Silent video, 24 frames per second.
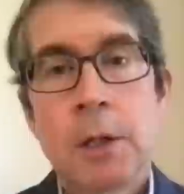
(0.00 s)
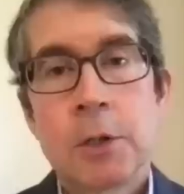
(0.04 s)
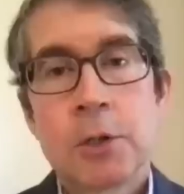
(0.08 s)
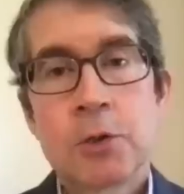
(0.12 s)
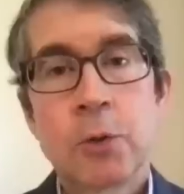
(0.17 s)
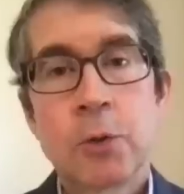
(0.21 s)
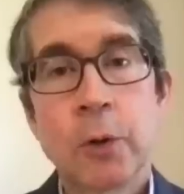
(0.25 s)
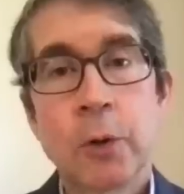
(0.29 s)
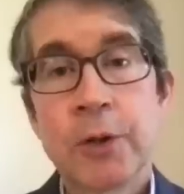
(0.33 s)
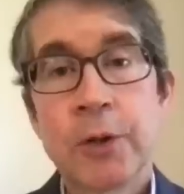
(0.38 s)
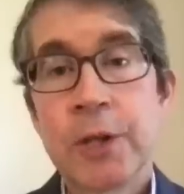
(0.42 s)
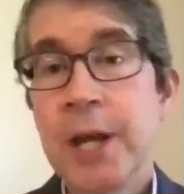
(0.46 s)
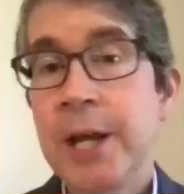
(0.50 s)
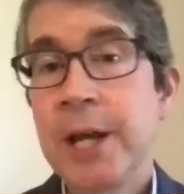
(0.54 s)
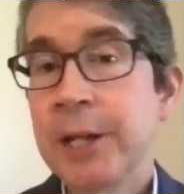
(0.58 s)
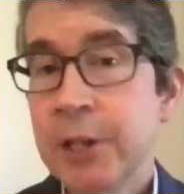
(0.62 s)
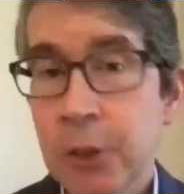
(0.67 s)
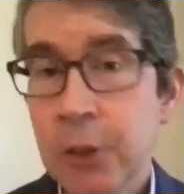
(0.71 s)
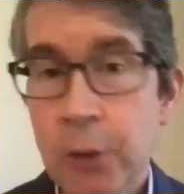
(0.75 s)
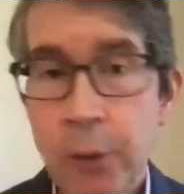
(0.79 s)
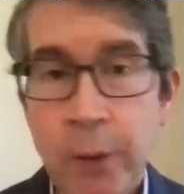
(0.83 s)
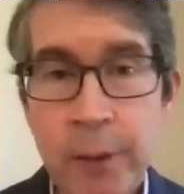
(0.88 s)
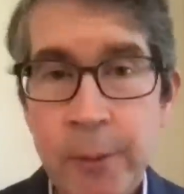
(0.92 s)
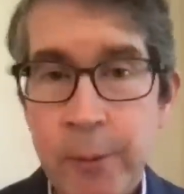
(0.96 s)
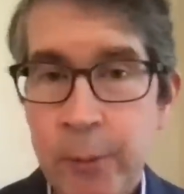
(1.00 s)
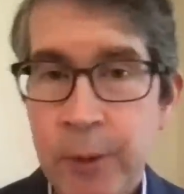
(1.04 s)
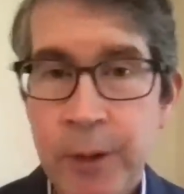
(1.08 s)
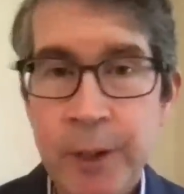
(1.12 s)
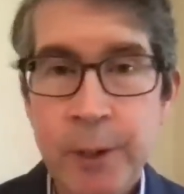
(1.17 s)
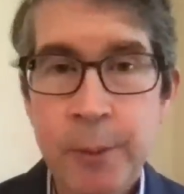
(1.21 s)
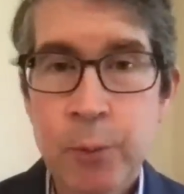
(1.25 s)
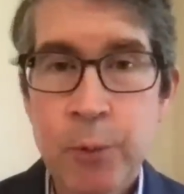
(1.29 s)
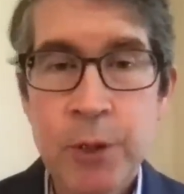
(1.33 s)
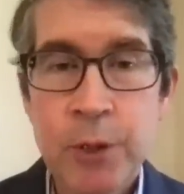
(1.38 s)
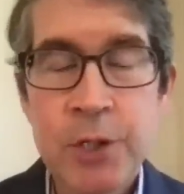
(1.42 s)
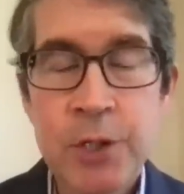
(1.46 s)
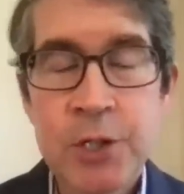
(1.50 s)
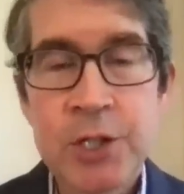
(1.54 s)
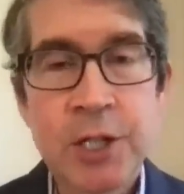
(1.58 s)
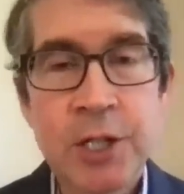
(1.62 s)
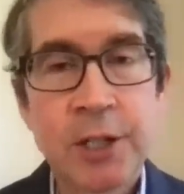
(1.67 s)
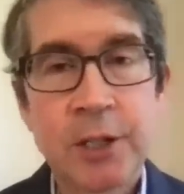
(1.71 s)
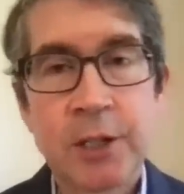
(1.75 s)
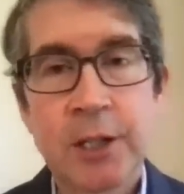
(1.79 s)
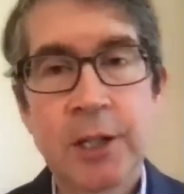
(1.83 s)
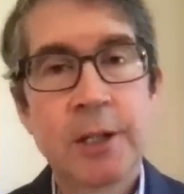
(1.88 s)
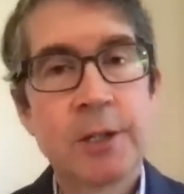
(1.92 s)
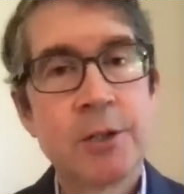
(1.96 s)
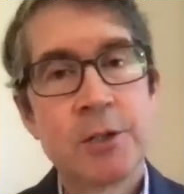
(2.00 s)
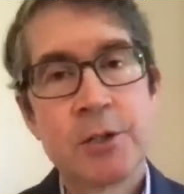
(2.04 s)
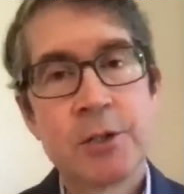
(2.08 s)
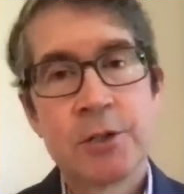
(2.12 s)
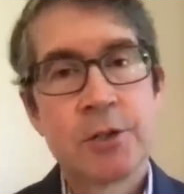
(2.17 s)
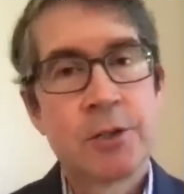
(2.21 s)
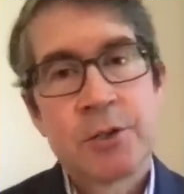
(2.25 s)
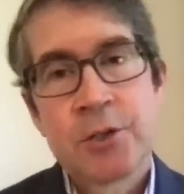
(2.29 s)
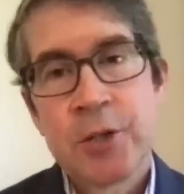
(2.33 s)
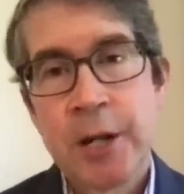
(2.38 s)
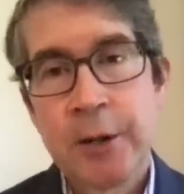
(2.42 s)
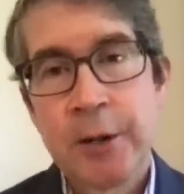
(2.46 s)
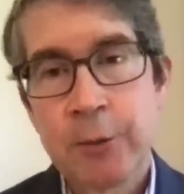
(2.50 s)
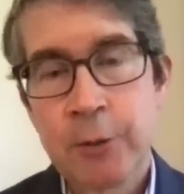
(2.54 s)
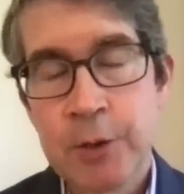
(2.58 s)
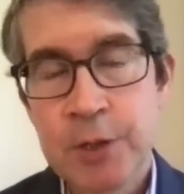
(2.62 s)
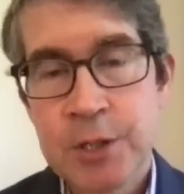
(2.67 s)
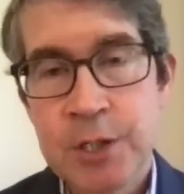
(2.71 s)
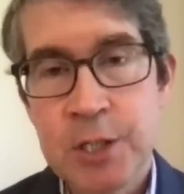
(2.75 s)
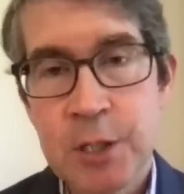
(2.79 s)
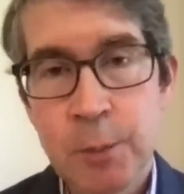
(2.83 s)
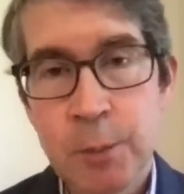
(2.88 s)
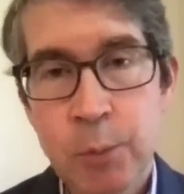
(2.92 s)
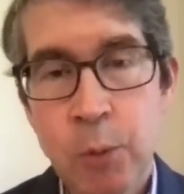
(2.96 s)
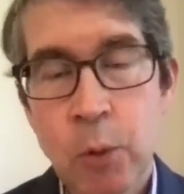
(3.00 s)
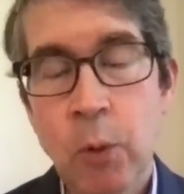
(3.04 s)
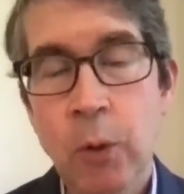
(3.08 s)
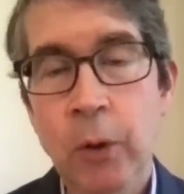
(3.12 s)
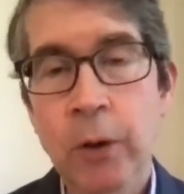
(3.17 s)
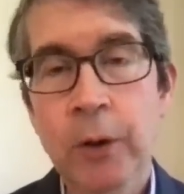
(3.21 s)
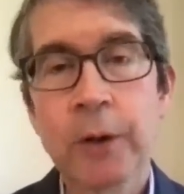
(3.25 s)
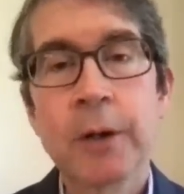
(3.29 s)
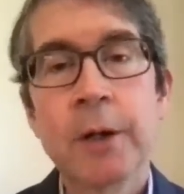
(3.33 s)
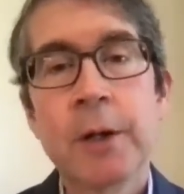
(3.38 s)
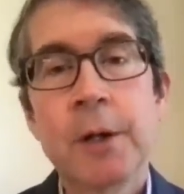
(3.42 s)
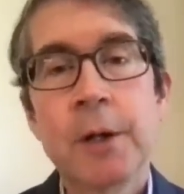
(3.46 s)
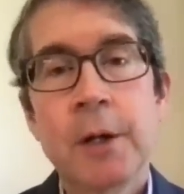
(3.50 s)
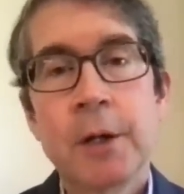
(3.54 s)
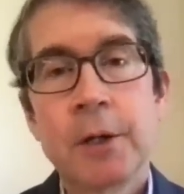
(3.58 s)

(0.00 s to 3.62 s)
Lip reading: Sure, thank you. And we appreciate that generous support.